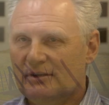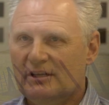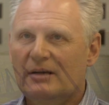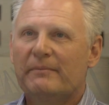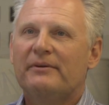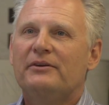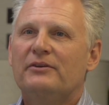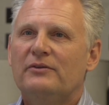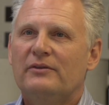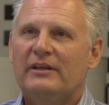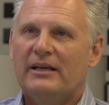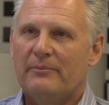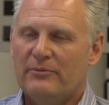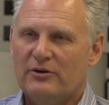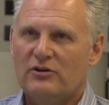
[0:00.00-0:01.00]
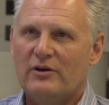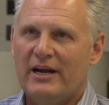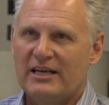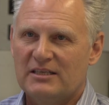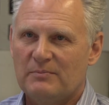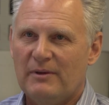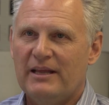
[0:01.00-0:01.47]
to come and do the embryo
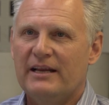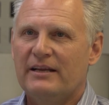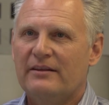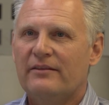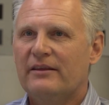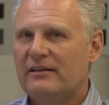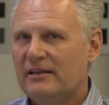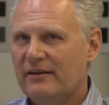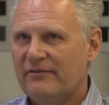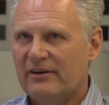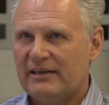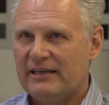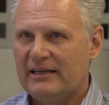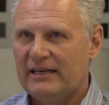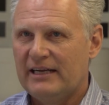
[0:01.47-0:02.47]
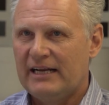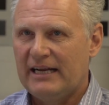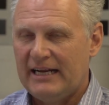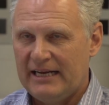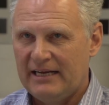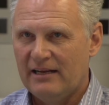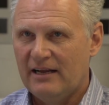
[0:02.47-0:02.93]
transplanting. They'll have
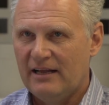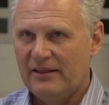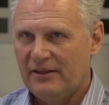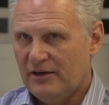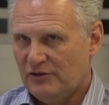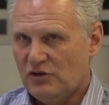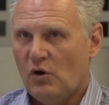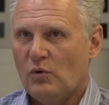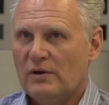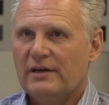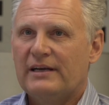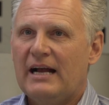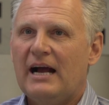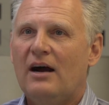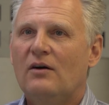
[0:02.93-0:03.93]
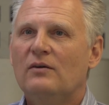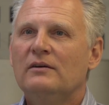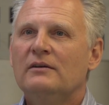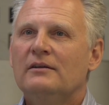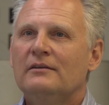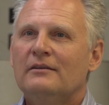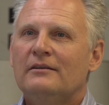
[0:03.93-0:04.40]
their donor cow,
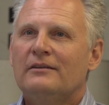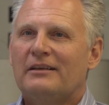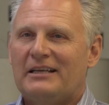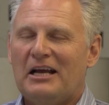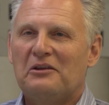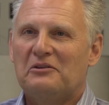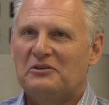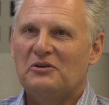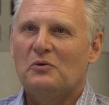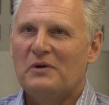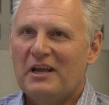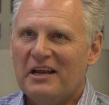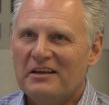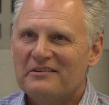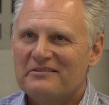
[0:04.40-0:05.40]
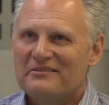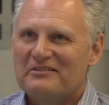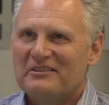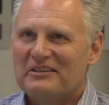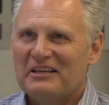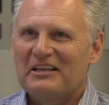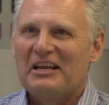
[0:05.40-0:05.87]
the cow that
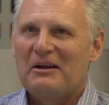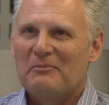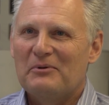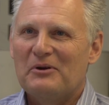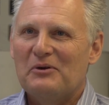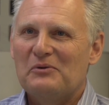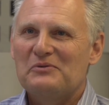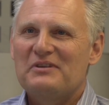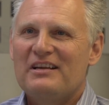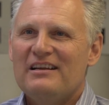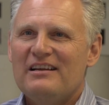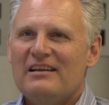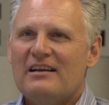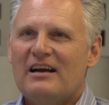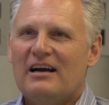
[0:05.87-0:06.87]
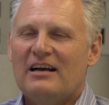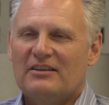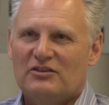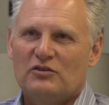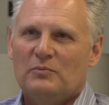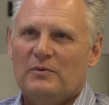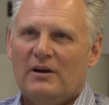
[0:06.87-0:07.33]
donates the embryos,
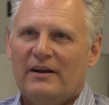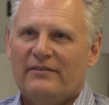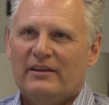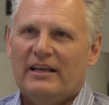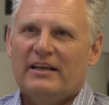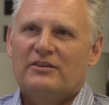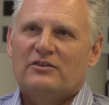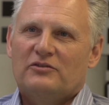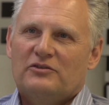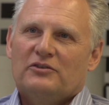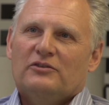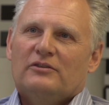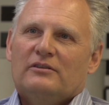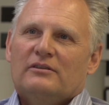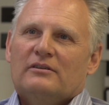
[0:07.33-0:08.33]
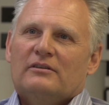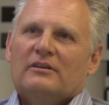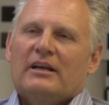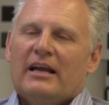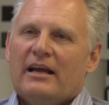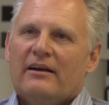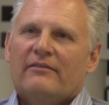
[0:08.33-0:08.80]
super ovulated, so she'll
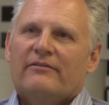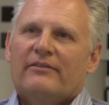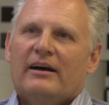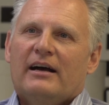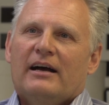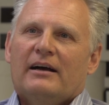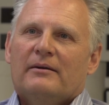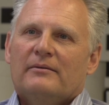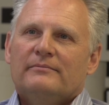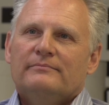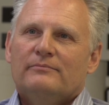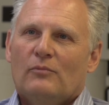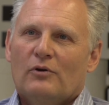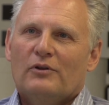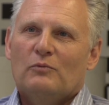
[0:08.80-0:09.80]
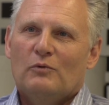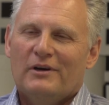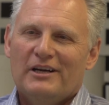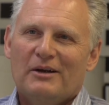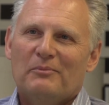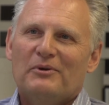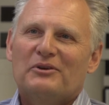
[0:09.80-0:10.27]
have more than
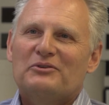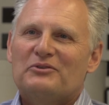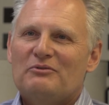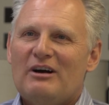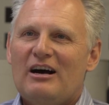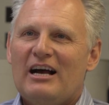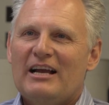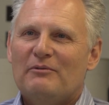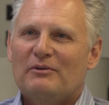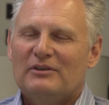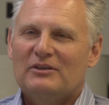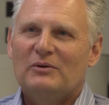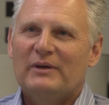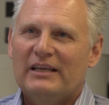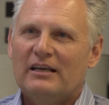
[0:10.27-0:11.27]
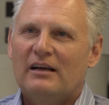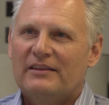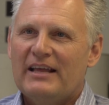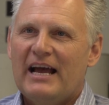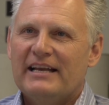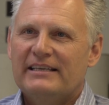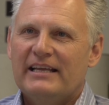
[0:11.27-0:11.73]
1 embryo. So I will go in on
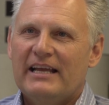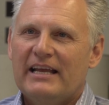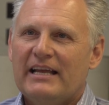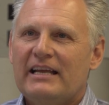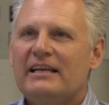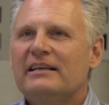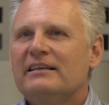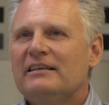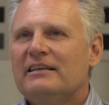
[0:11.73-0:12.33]
that day,